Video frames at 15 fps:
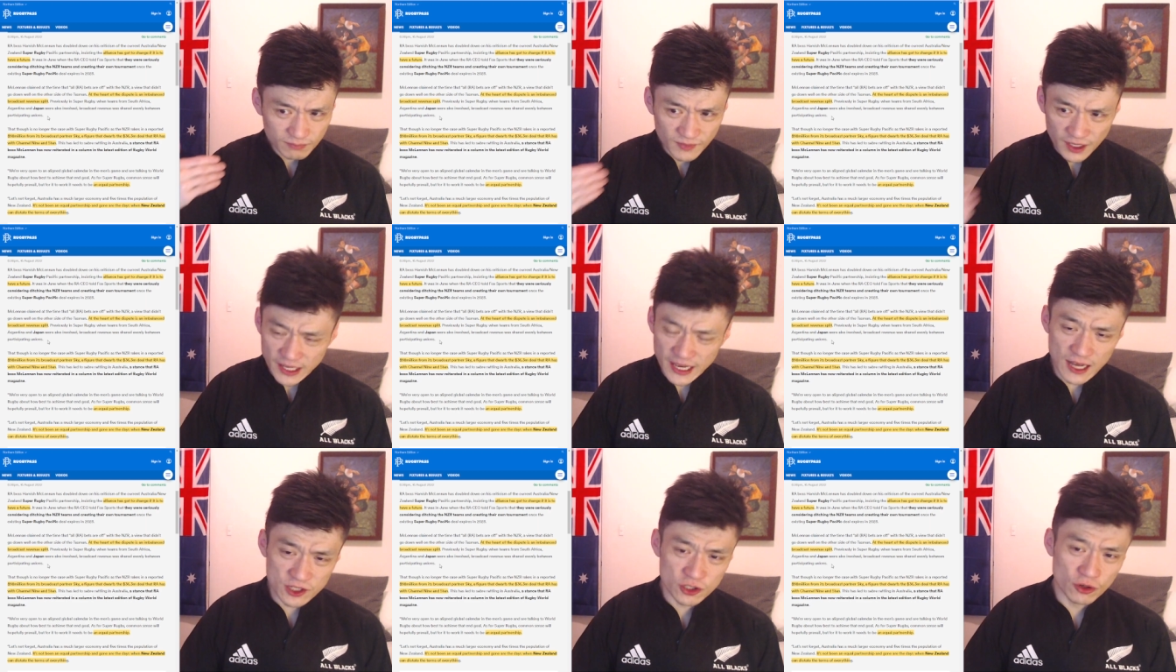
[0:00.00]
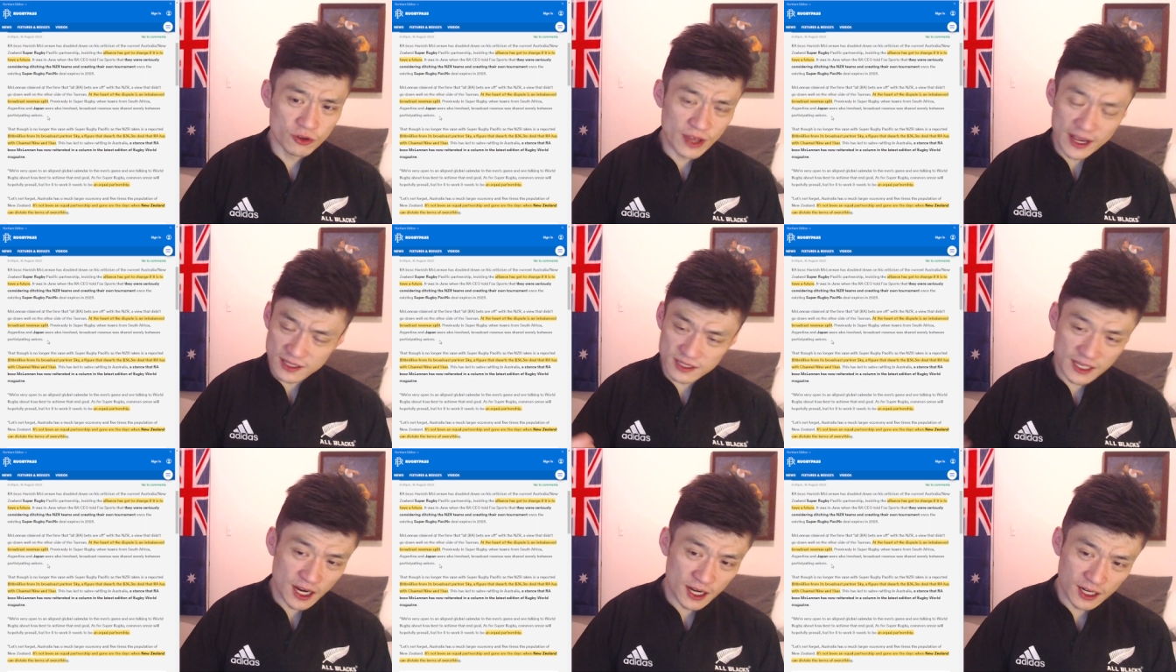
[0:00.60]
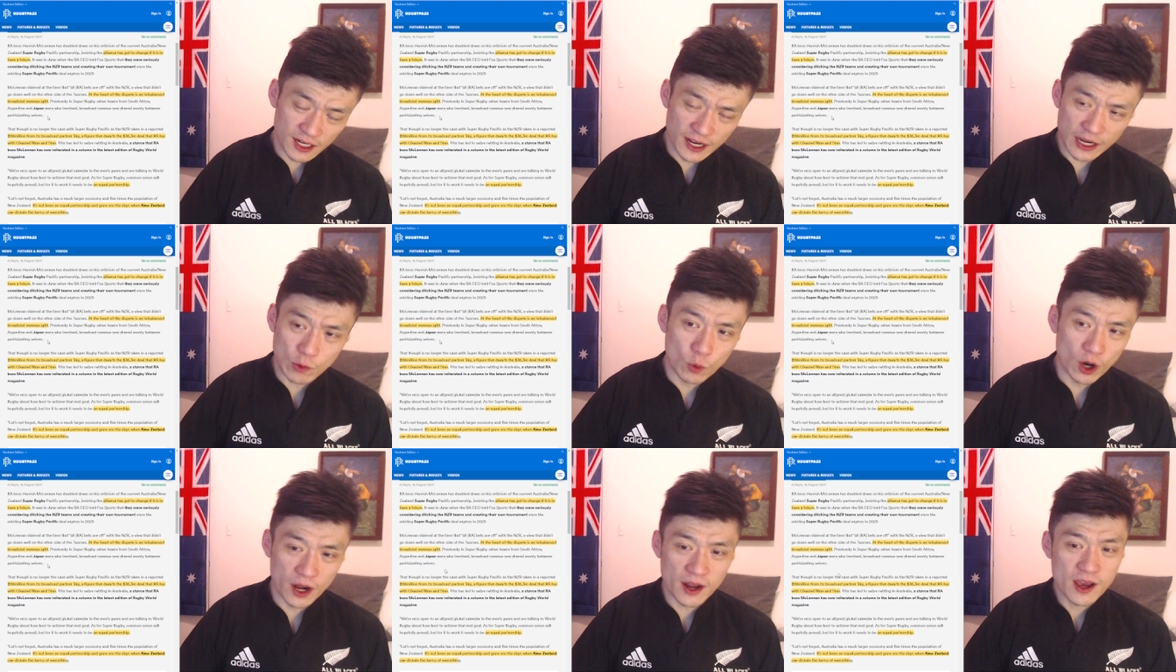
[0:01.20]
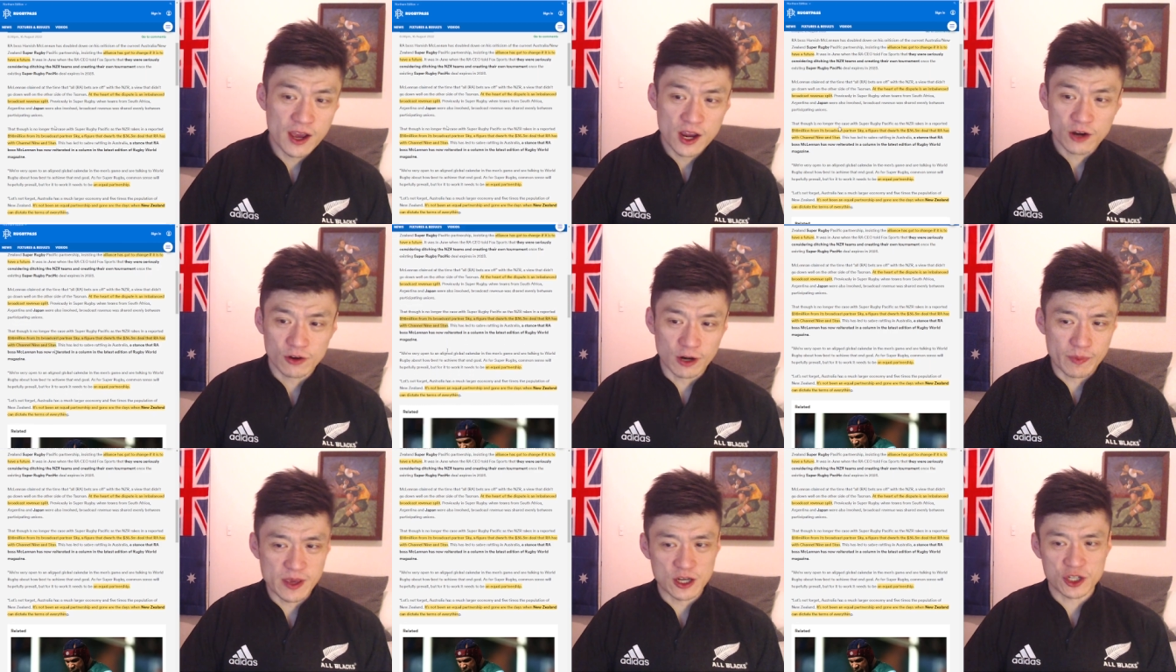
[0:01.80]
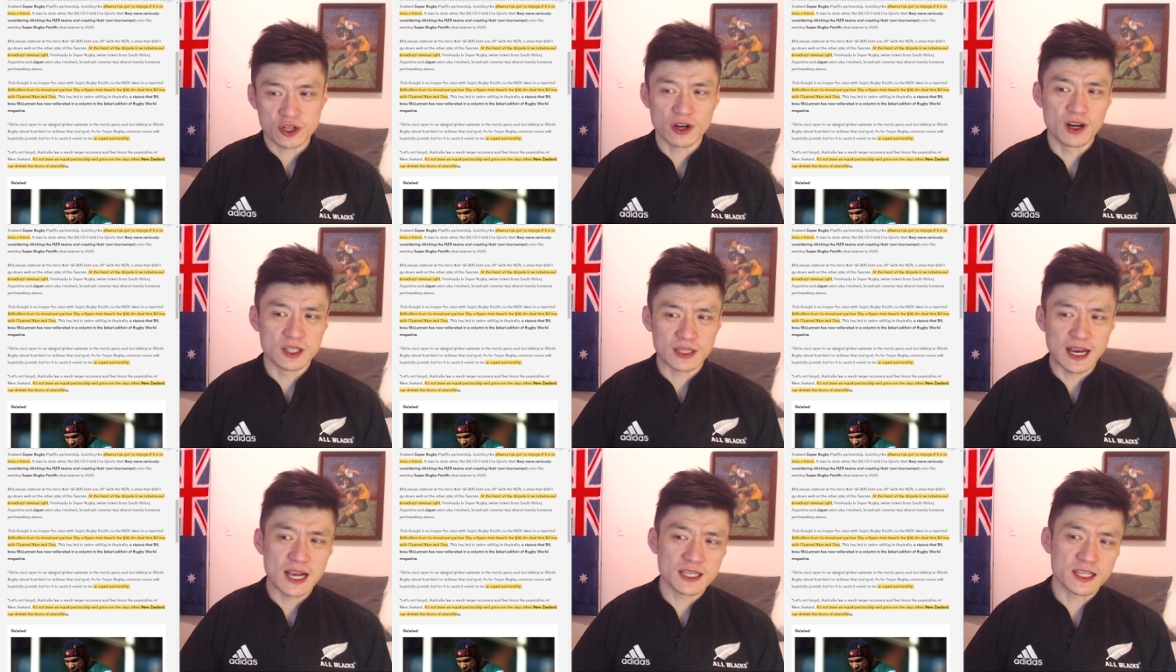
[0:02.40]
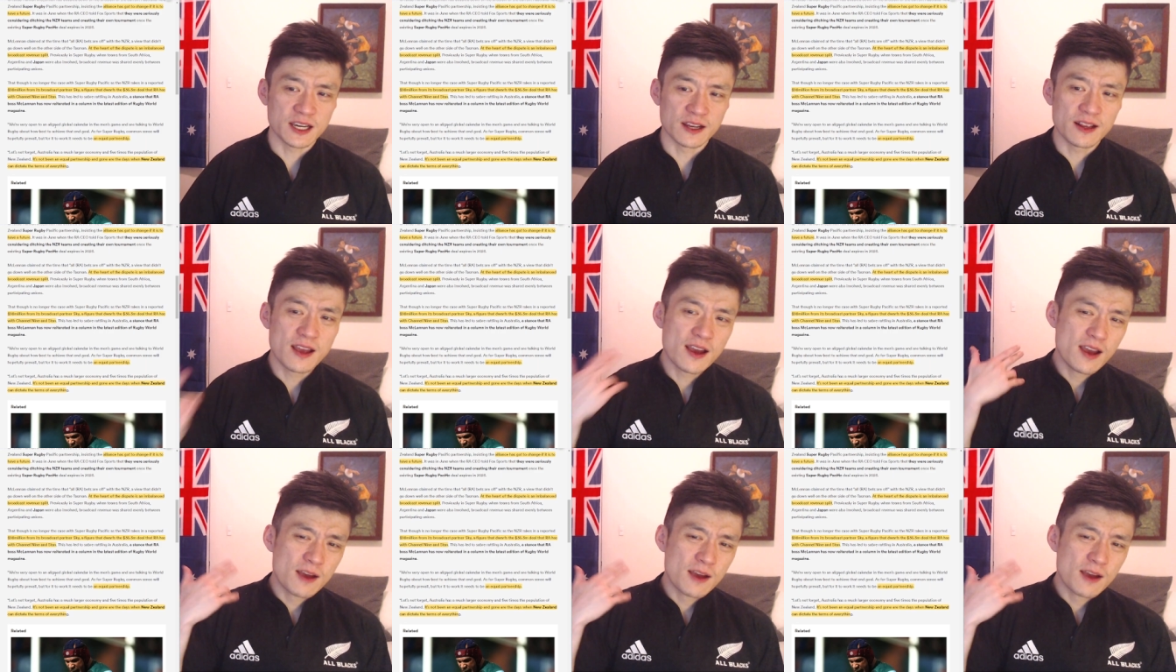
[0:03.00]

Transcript: yeah, so that's kind of like what Rugby Australia is asking.